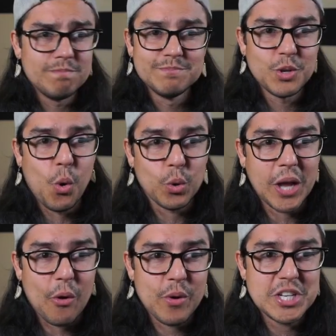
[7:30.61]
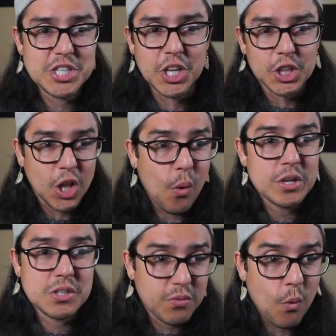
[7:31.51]
cold outreach is the
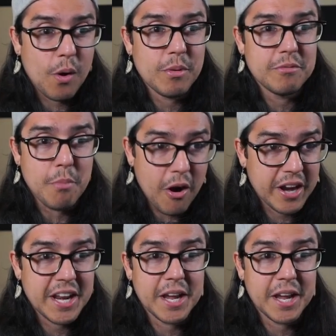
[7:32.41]
lowest form of marketing